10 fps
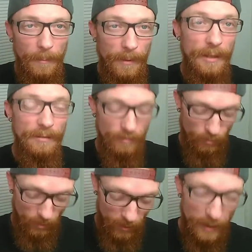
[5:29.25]
But this
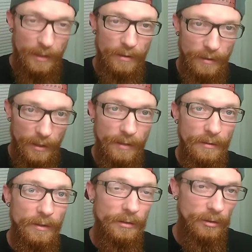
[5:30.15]
really
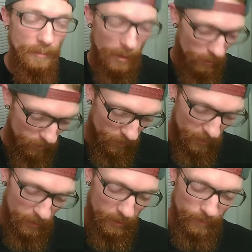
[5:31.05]
does smell really
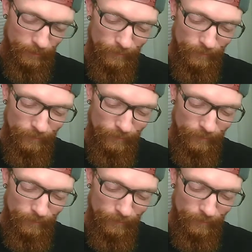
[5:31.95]
good.